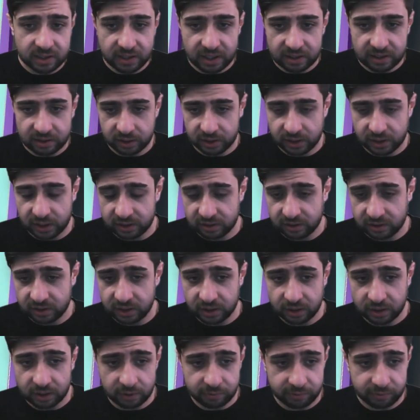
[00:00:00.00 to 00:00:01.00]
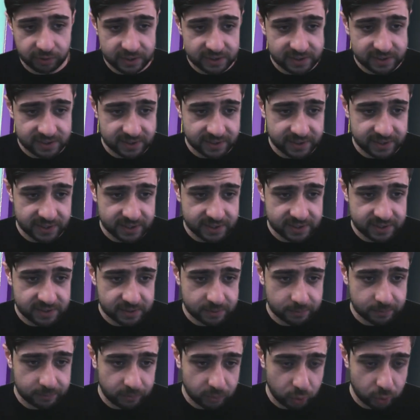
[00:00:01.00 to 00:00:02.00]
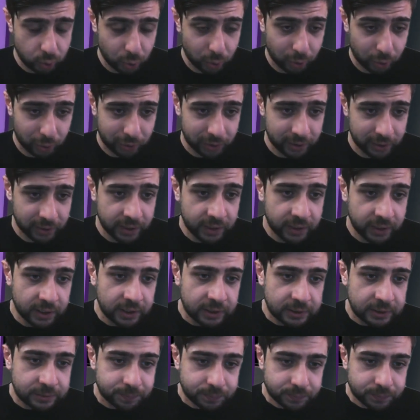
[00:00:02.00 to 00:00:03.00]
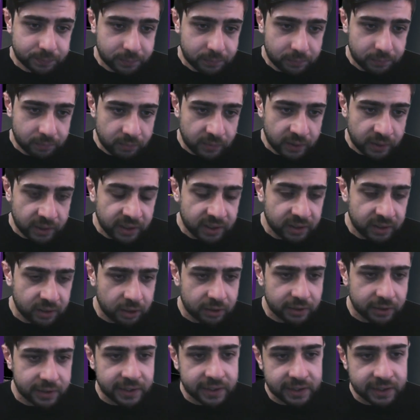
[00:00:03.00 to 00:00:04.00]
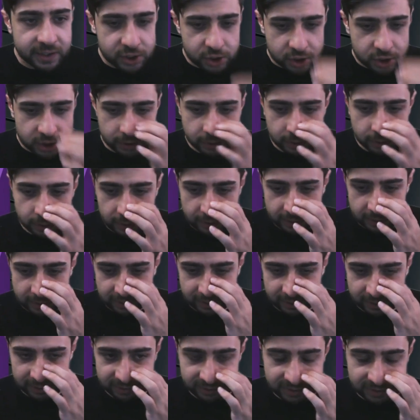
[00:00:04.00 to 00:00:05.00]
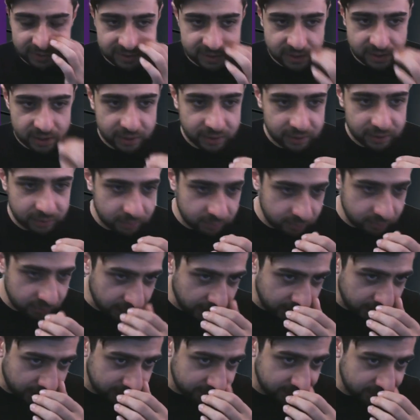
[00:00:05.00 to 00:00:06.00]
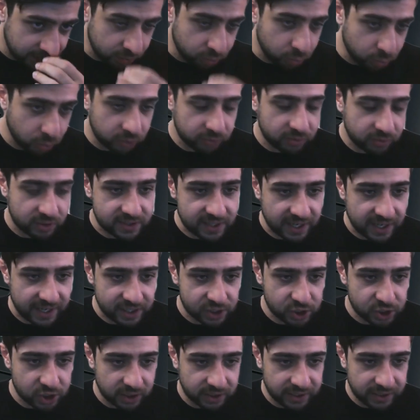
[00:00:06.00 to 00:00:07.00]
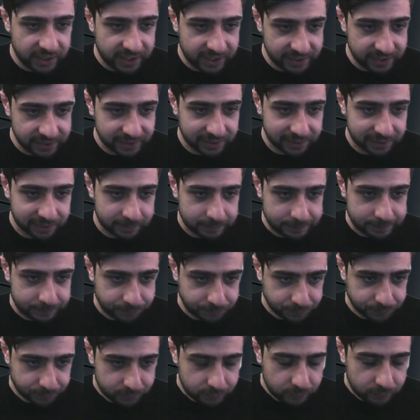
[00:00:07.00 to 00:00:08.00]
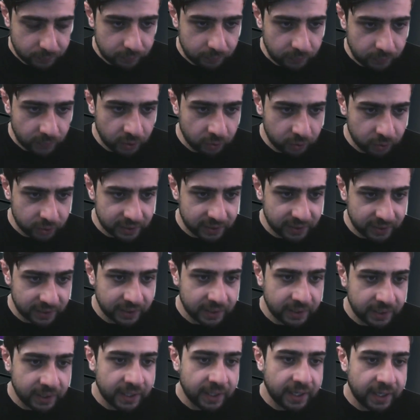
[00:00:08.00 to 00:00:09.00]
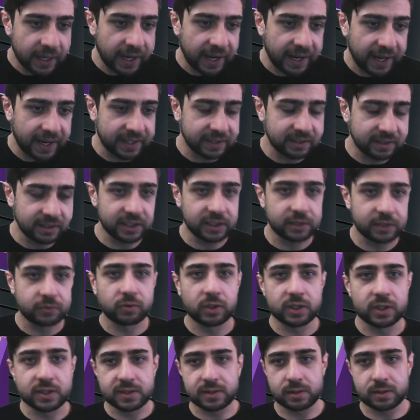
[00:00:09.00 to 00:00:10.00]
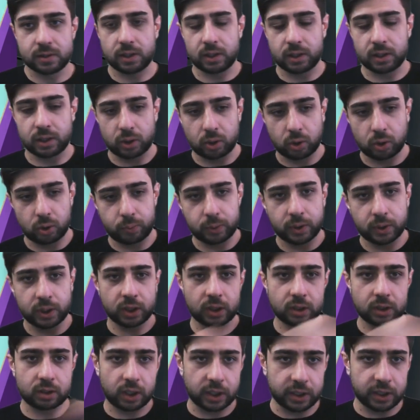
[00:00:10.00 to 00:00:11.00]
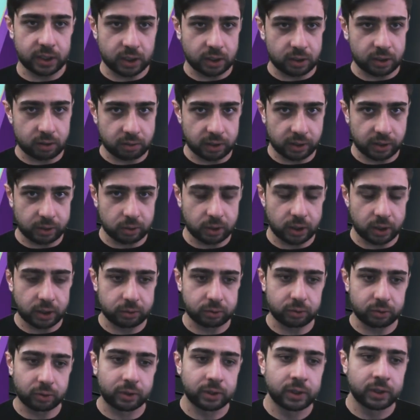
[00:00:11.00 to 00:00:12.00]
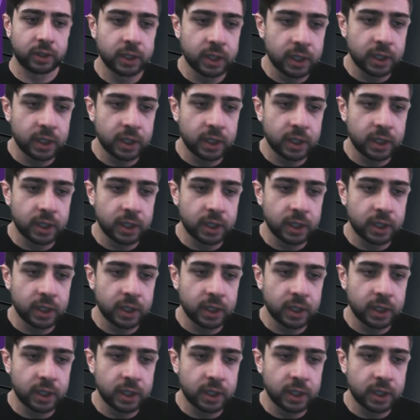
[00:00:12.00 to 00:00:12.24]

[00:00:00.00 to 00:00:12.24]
thing that I can think of is this door. In our initial design, the door was actually here, okay, and it was opening like a regular door.